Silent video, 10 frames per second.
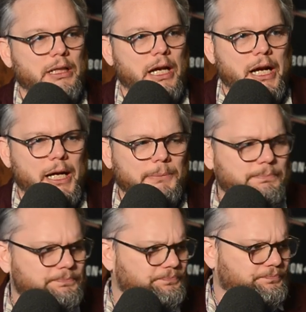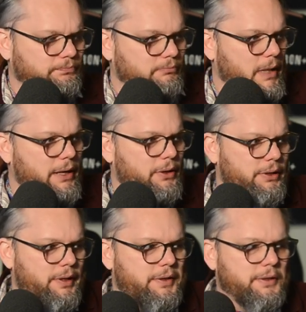Um, my
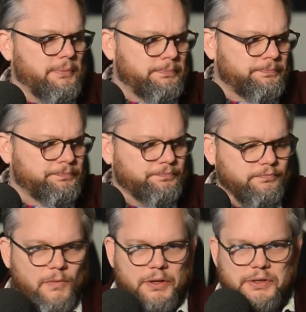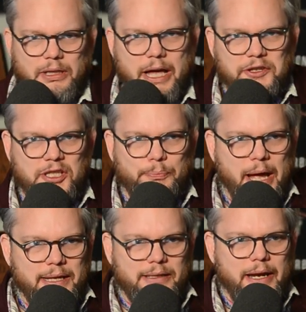goodness, there's a lot of
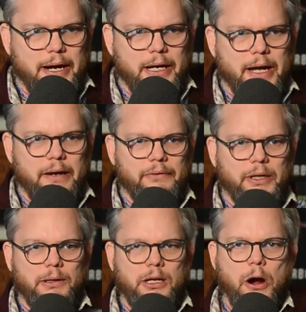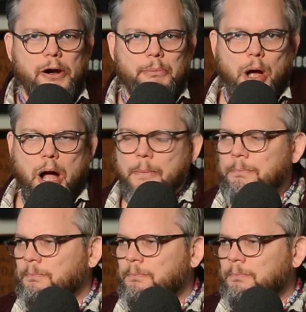spice there, kind of a cardamom.